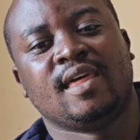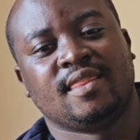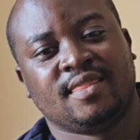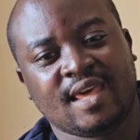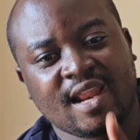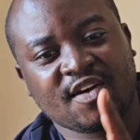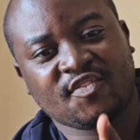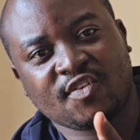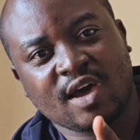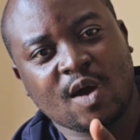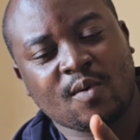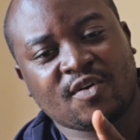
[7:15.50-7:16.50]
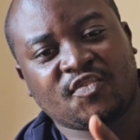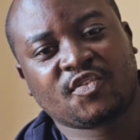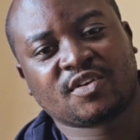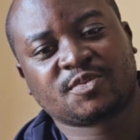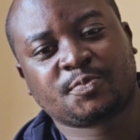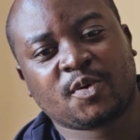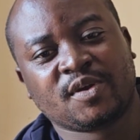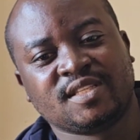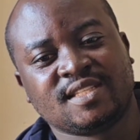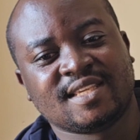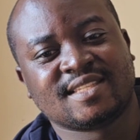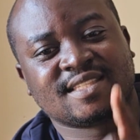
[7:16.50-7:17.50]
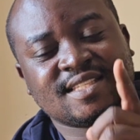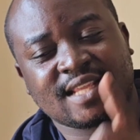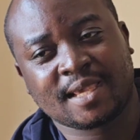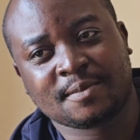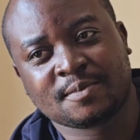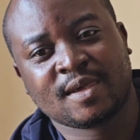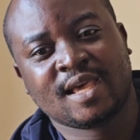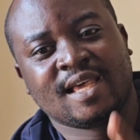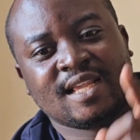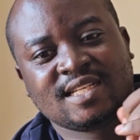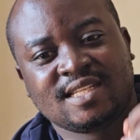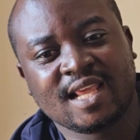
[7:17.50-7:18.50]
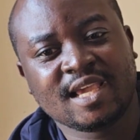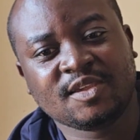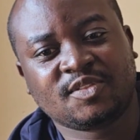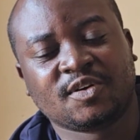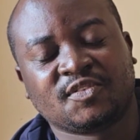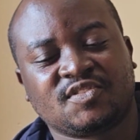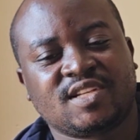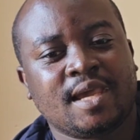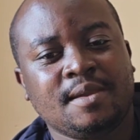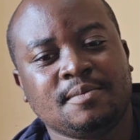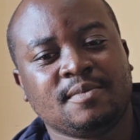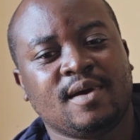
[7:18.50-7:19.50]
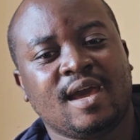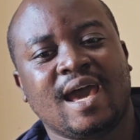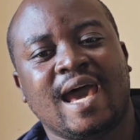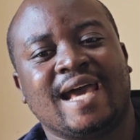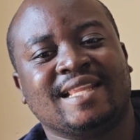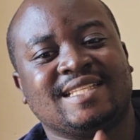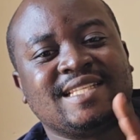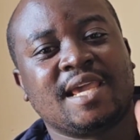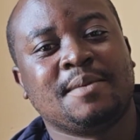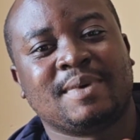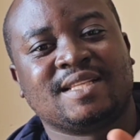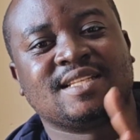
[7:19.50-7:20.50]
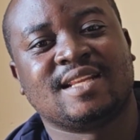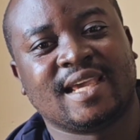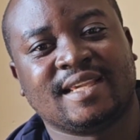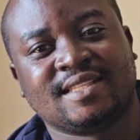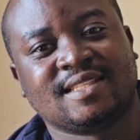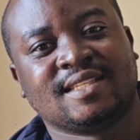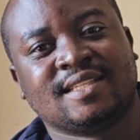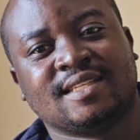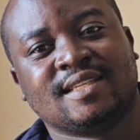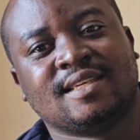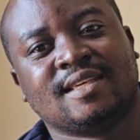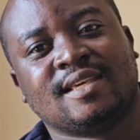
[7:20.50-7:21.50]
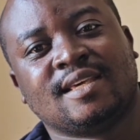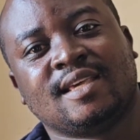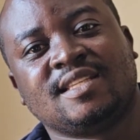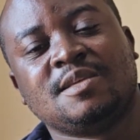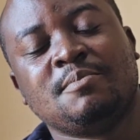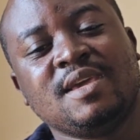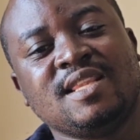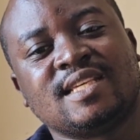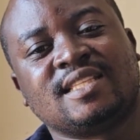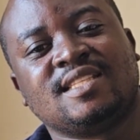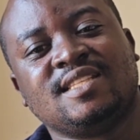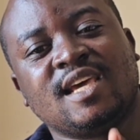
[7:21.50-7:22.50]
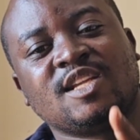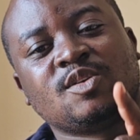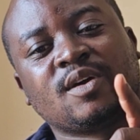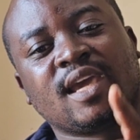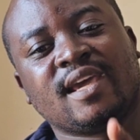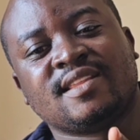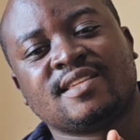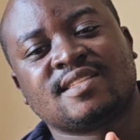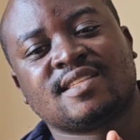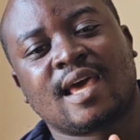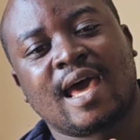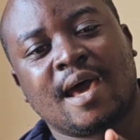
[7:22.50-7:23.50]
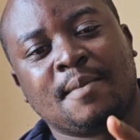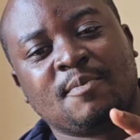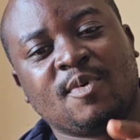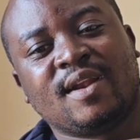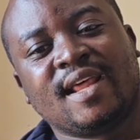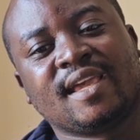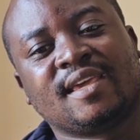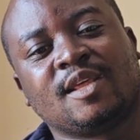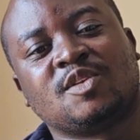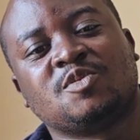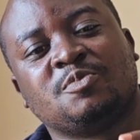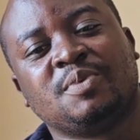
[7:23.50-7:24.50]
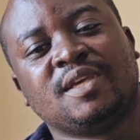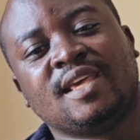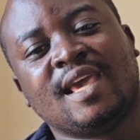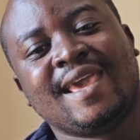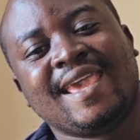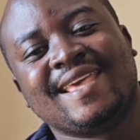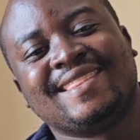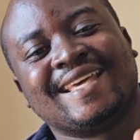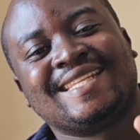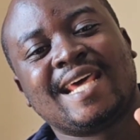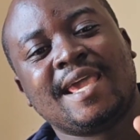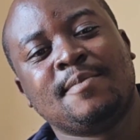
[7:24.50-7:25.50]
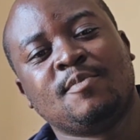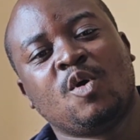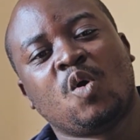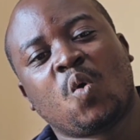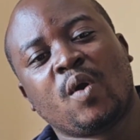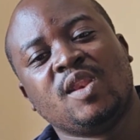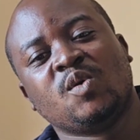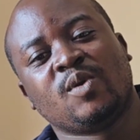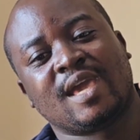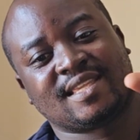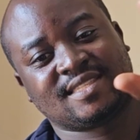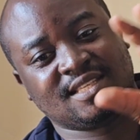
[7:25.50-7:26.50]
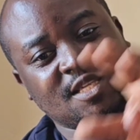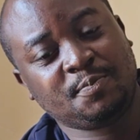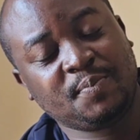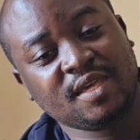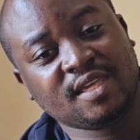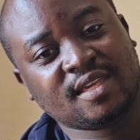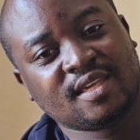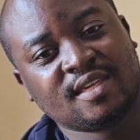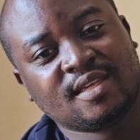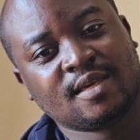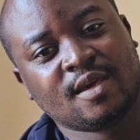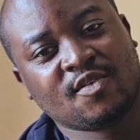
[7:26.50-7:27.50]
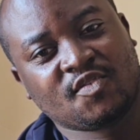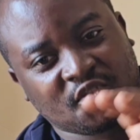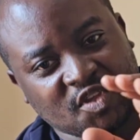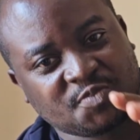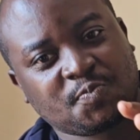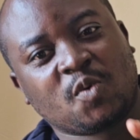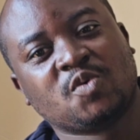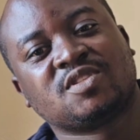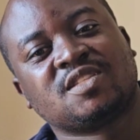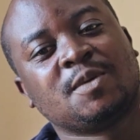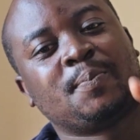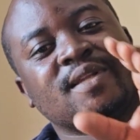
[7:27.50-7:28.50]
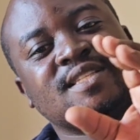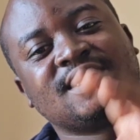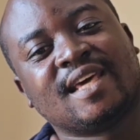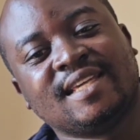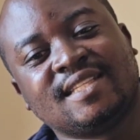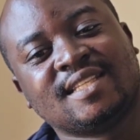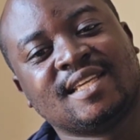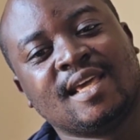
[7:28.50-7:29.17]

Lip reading: Therefore, our fourth point is time. Length of time and time at night. It means that dental caries are more likely to be in the time when we are sleeping, for those people who sleep at night,